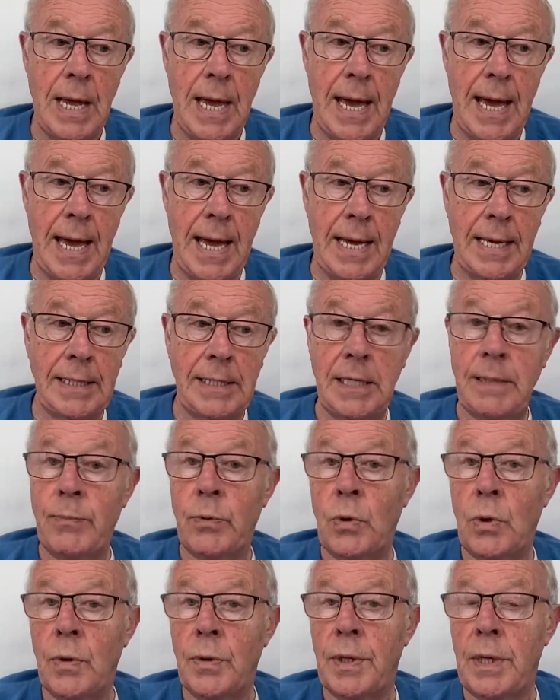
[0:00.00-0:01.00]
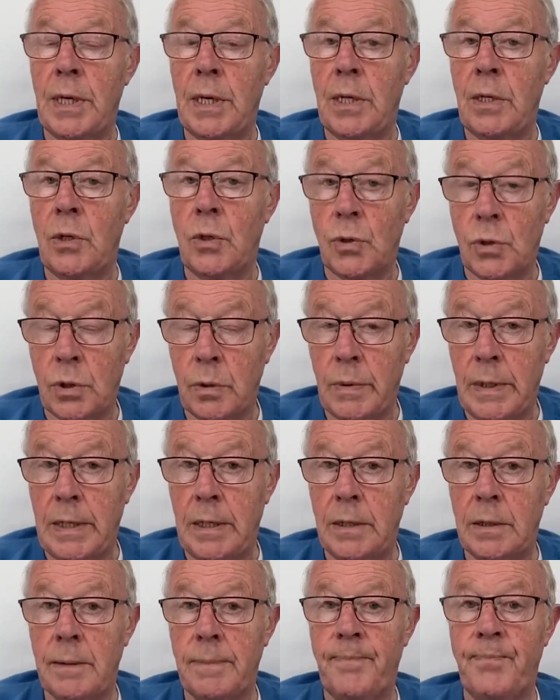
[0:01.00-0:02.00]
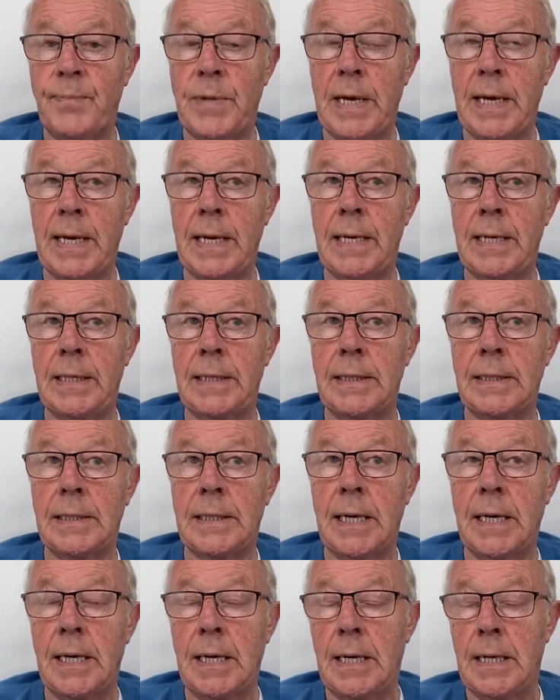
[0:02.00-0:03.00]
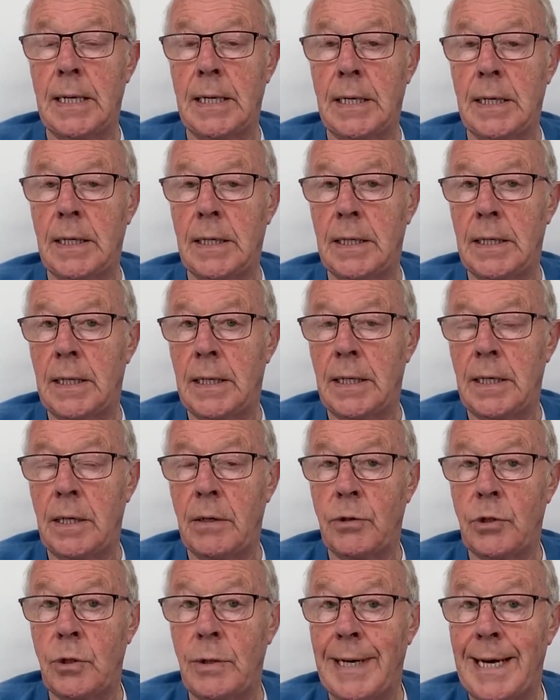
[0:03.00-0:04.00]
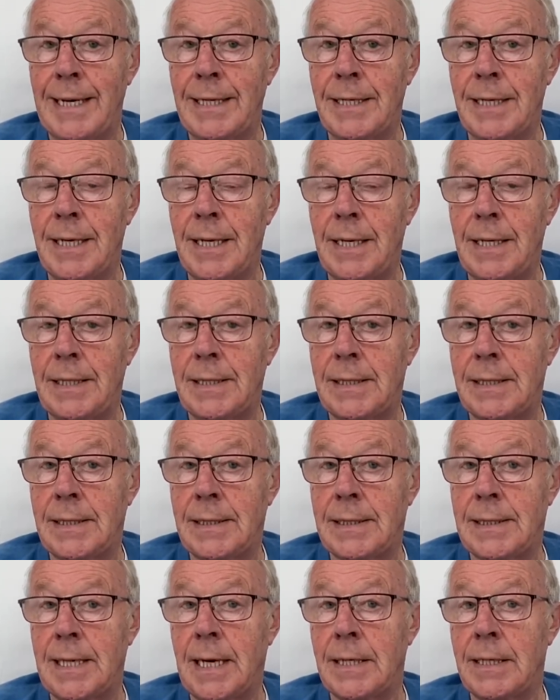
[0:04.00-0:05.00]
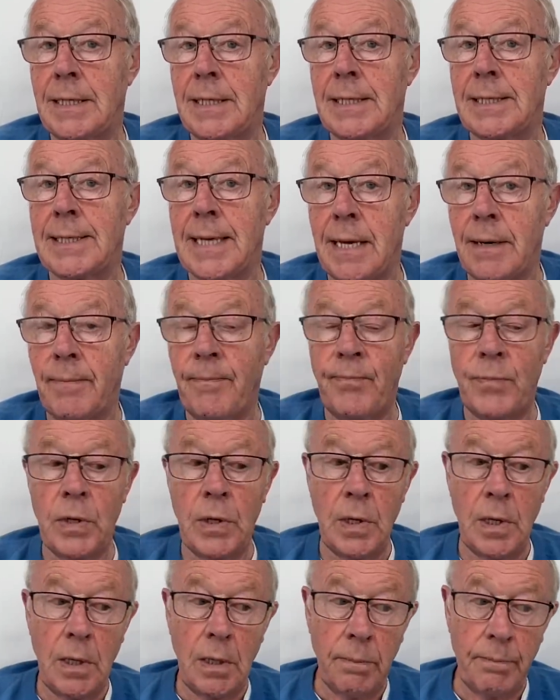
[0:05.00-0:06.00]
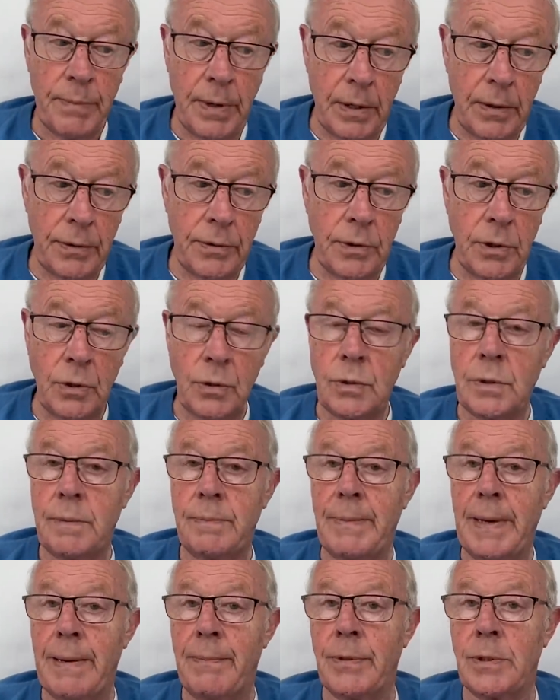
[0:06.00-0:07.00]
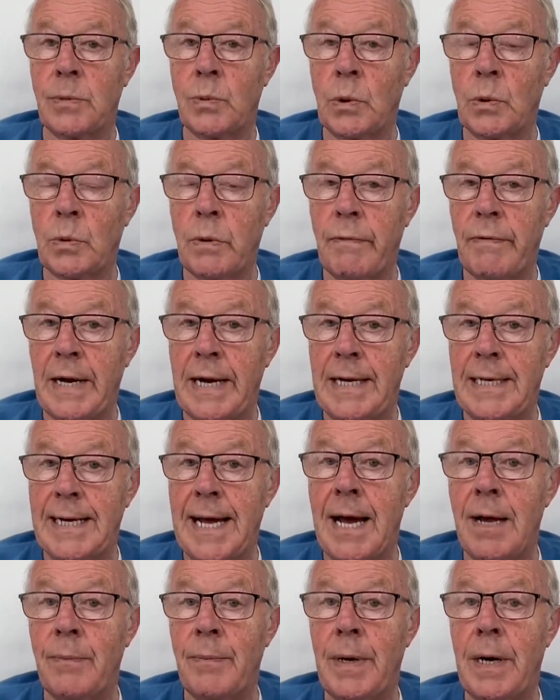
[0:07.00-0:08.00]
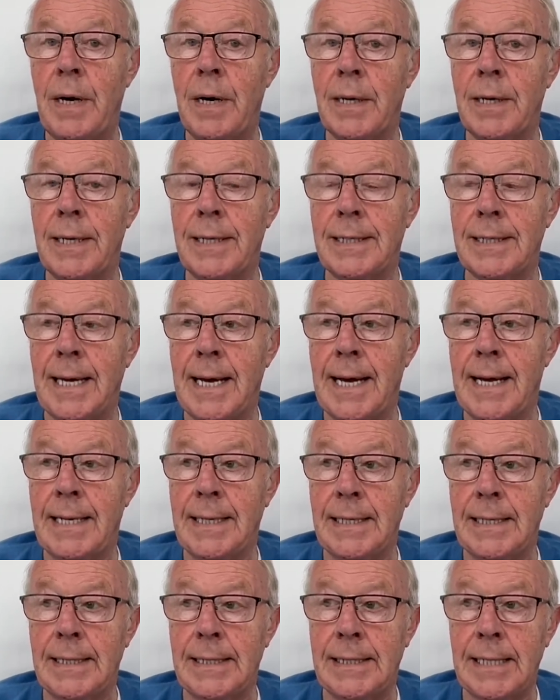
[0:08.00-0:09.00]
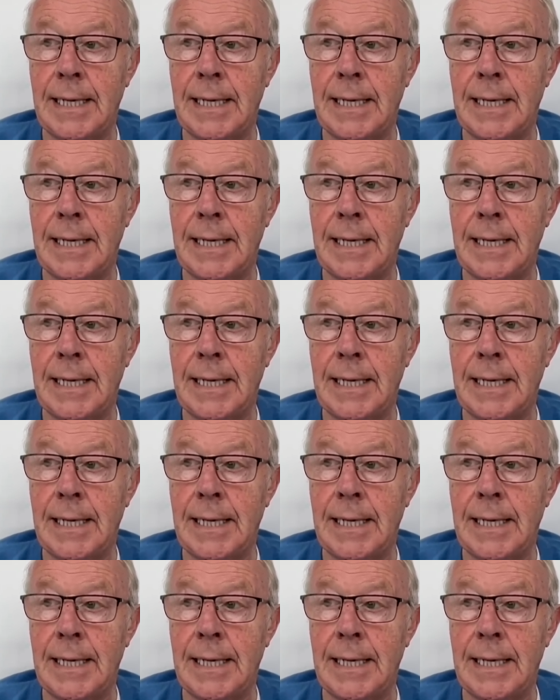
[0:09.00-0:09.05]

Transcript: and he bought the News of the World. And a year or 2 later, he started The Sun, both newspapers which were very down market. And